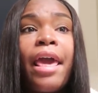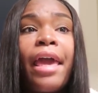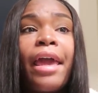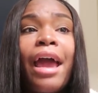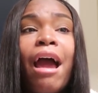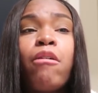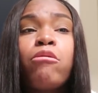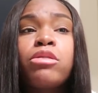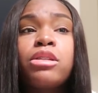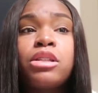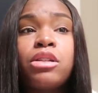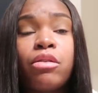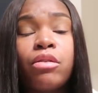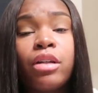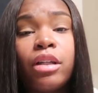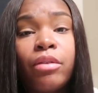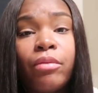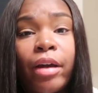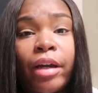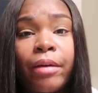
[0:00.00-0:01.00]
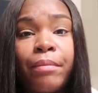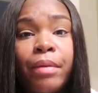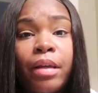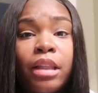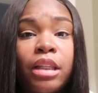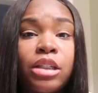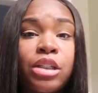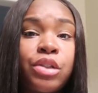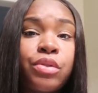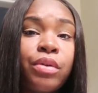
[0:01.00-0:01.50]
And I would totally
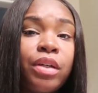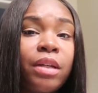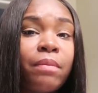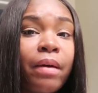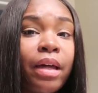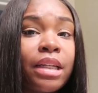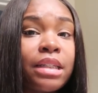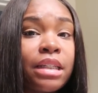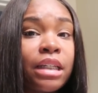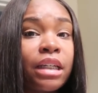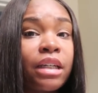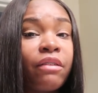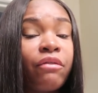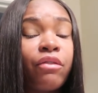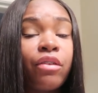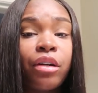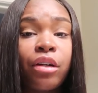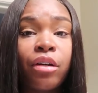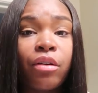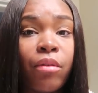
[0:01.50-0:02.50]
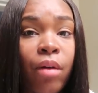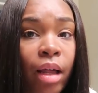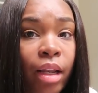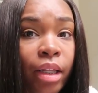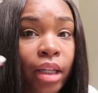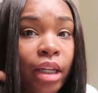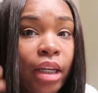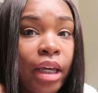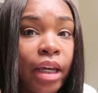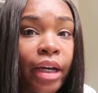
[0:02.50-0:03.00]
recommend this to anybody who's looking for a good
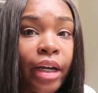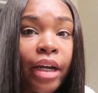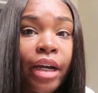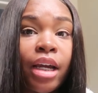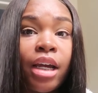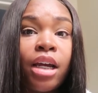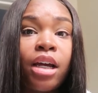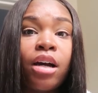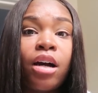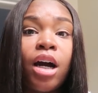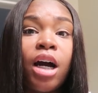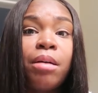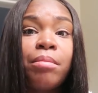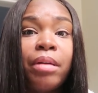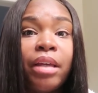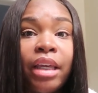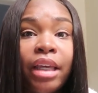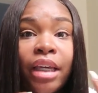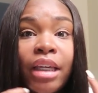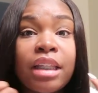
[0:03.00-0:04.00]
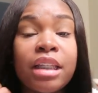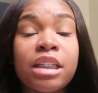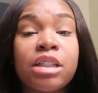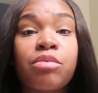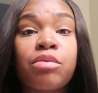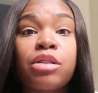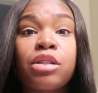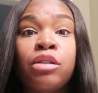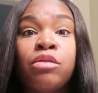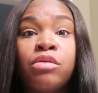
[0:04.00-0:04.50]
quality hair. Again,
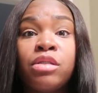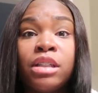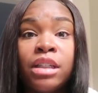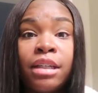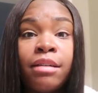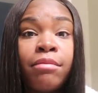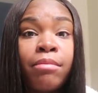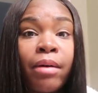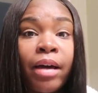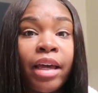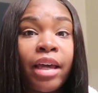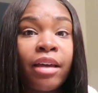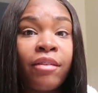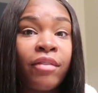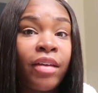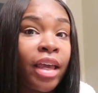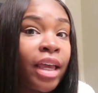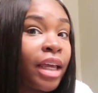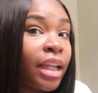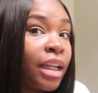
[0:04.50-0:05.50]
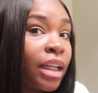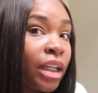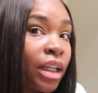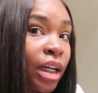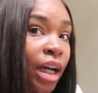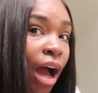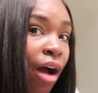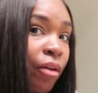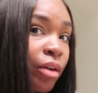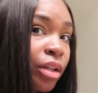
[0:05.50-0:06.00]
this was loose deep wave, and
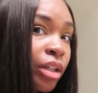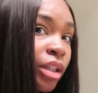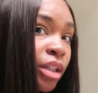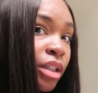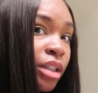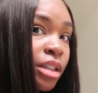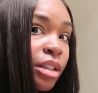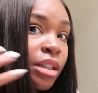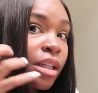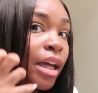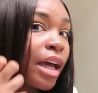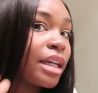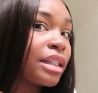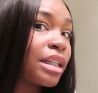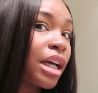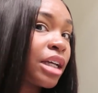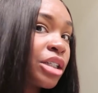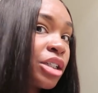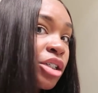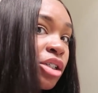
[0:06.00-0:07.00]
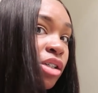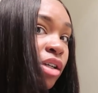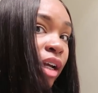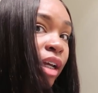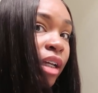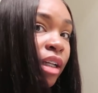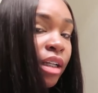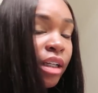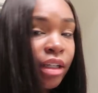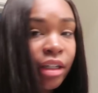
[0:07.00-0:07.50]
look how it looks as I just
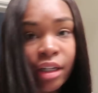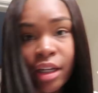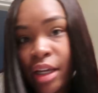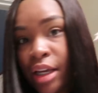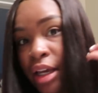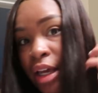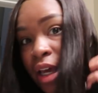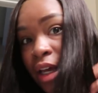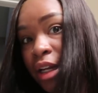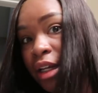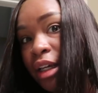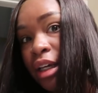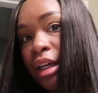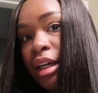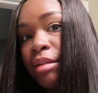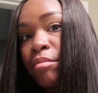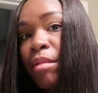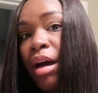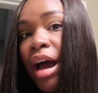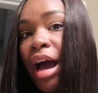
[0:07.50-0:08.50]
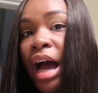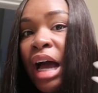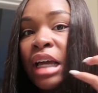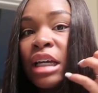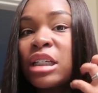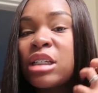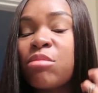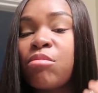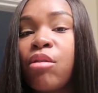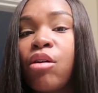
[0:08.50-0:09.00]
straightened it. And again, my
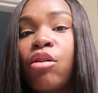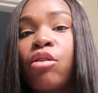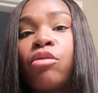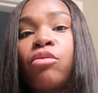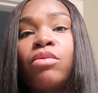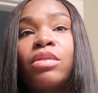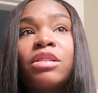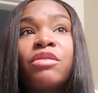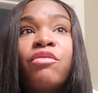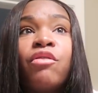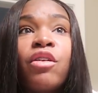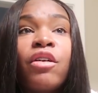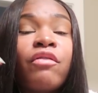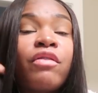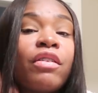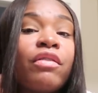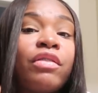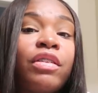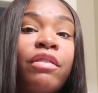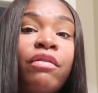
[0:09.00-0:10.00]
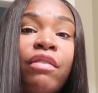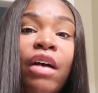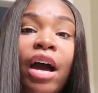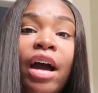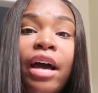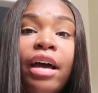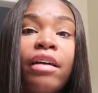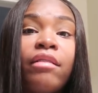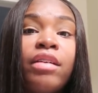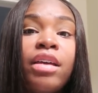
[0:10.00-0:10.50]
highest mode was
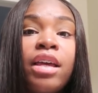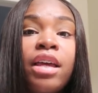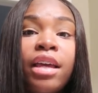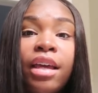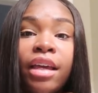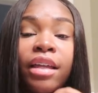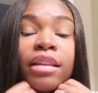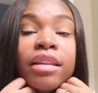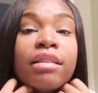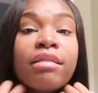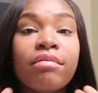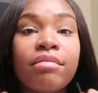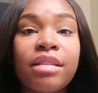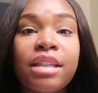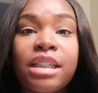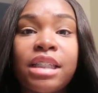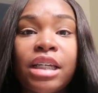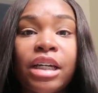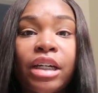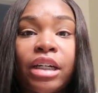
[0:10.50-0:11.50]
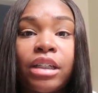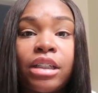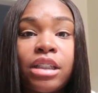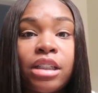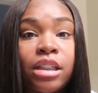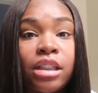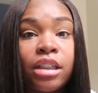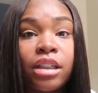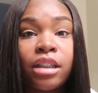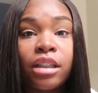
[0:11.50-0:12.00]
455, and this hair
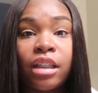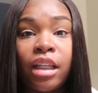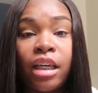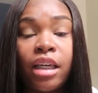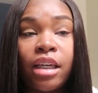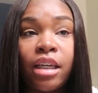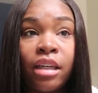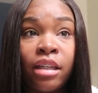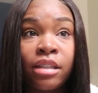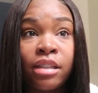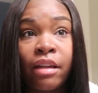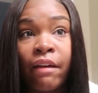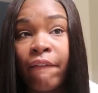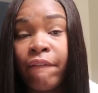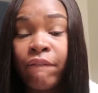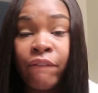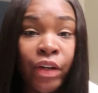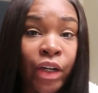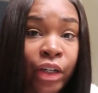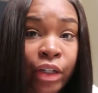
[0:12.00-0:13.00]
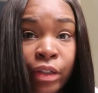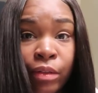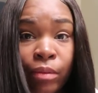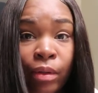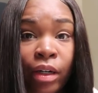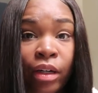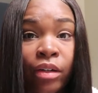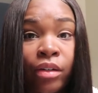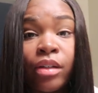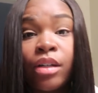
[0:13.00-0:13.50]
took the heat very
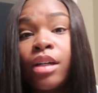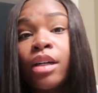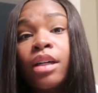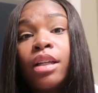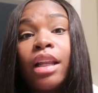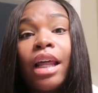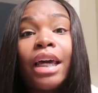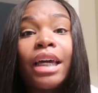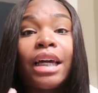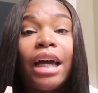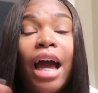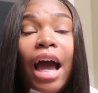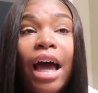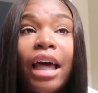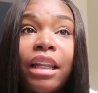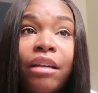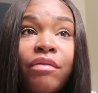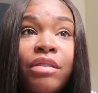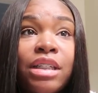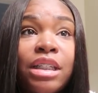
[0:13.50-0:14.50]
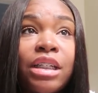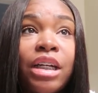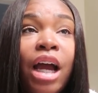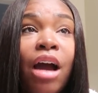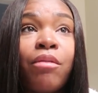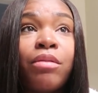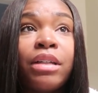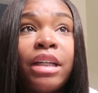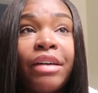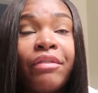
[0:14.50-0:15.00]
well. Like, I love this hair.
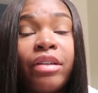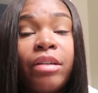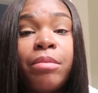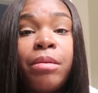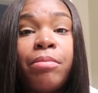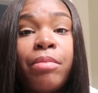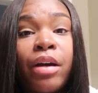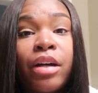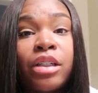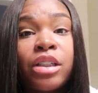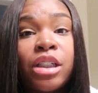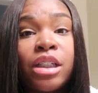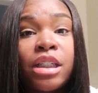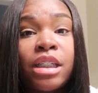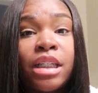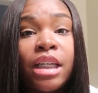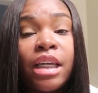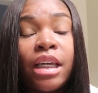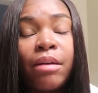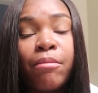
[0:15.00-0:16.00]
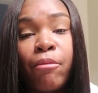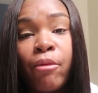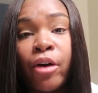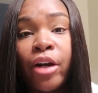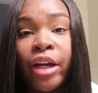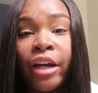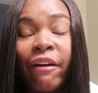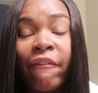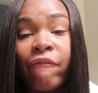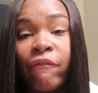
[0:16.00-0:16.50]
I would definitely be purchasing
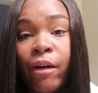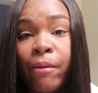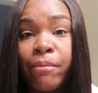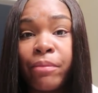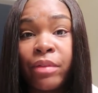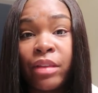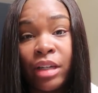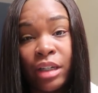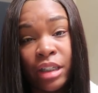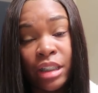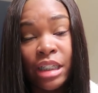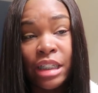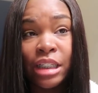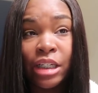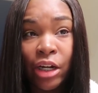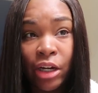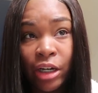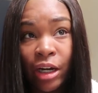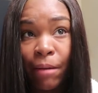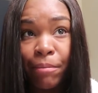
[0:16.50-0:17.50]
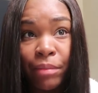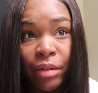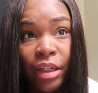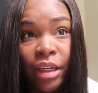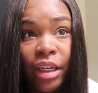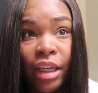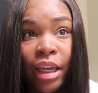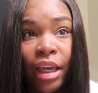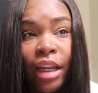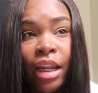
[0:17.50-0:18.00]
more hair from this hair
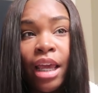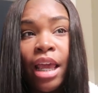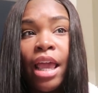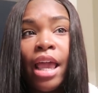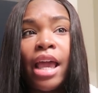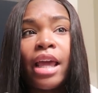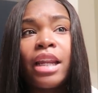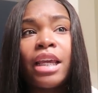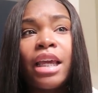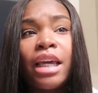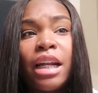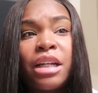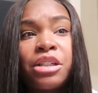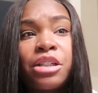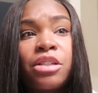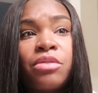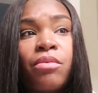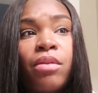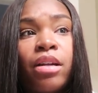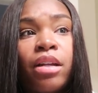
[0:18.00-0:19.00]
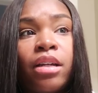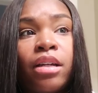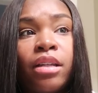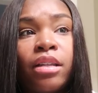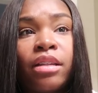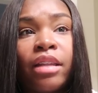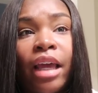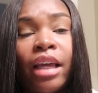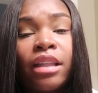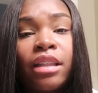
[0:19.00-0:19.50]
company again. And again, I just want
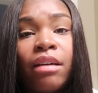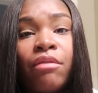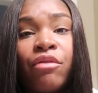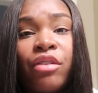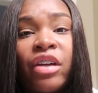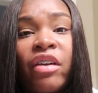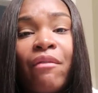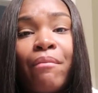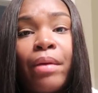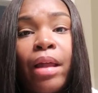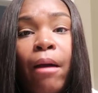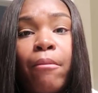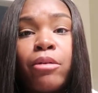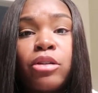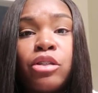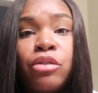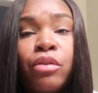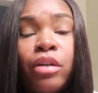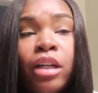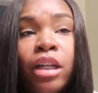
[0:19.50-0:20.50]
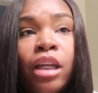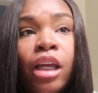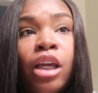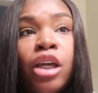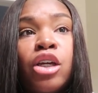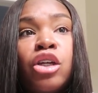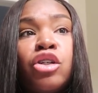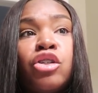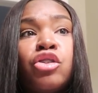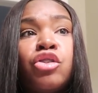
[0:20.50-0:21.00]
to thank them for giving me the
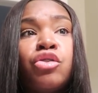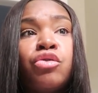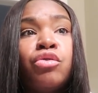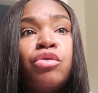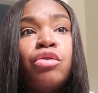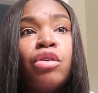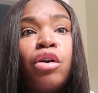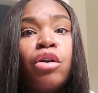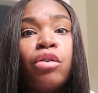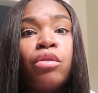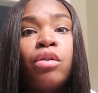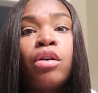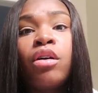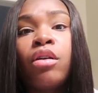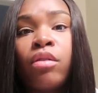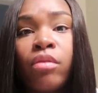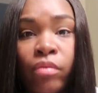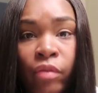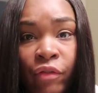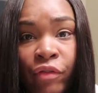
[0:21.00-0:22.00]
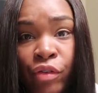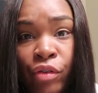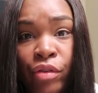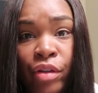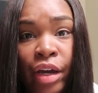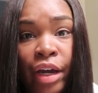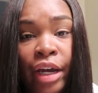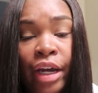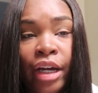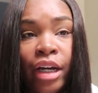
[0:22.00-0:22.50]
opportunity to, you know, review
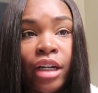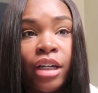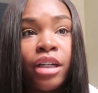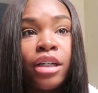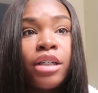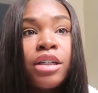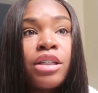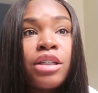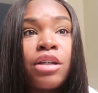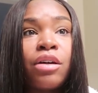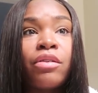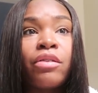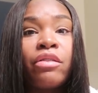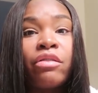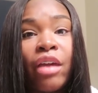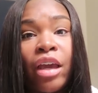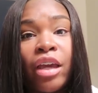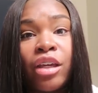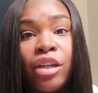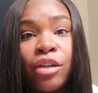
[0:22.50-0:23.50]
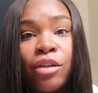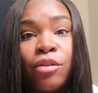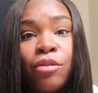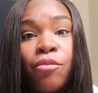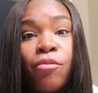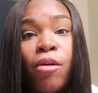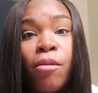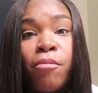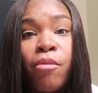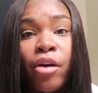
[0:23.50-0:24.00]
their hair. So thank you,
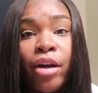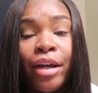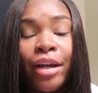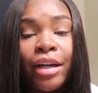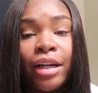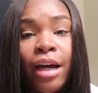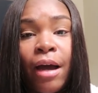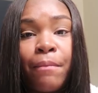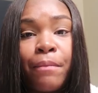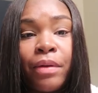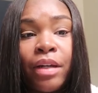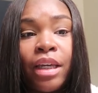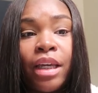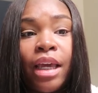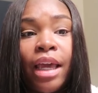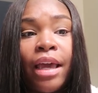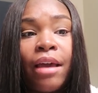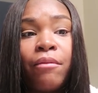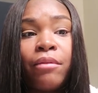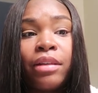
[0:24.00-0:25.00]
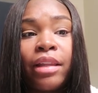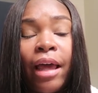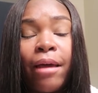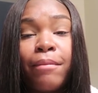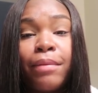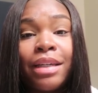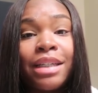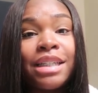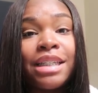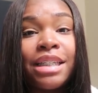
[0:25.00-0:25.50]
One More Hair Company. And with
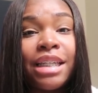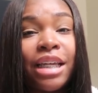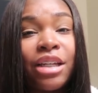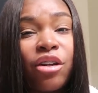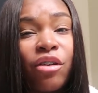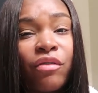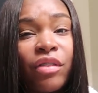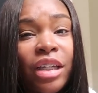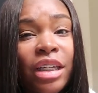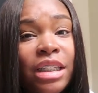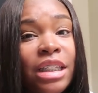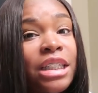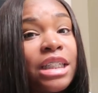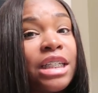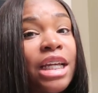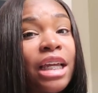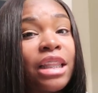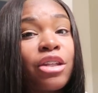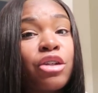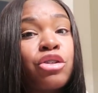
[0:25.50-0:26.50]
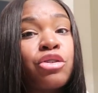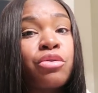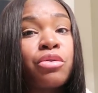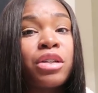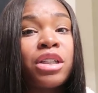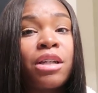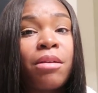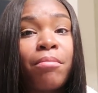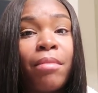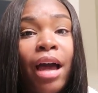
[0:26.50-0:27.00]
that being said, don't forget to check the
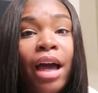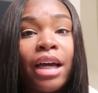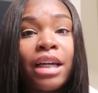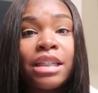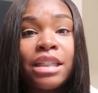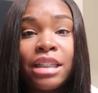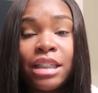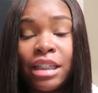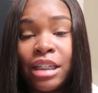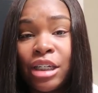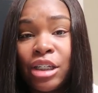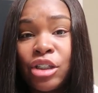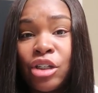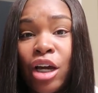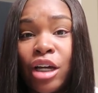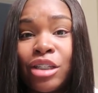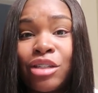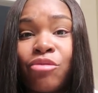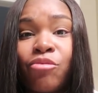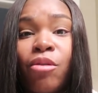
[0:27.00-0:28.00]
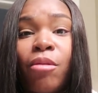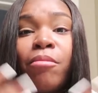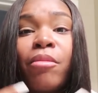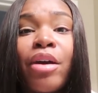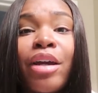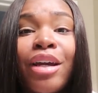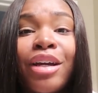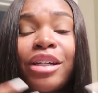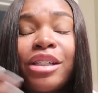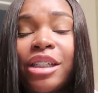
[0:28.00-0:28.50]
description box, get y'all some One
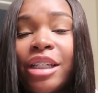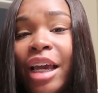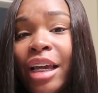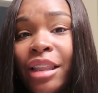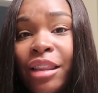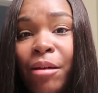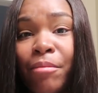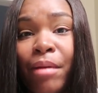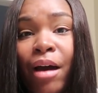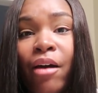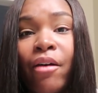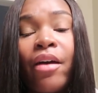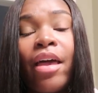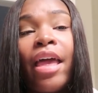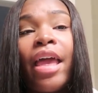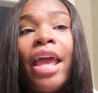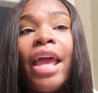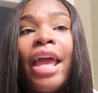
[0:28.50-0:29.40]
More Hair, check them out,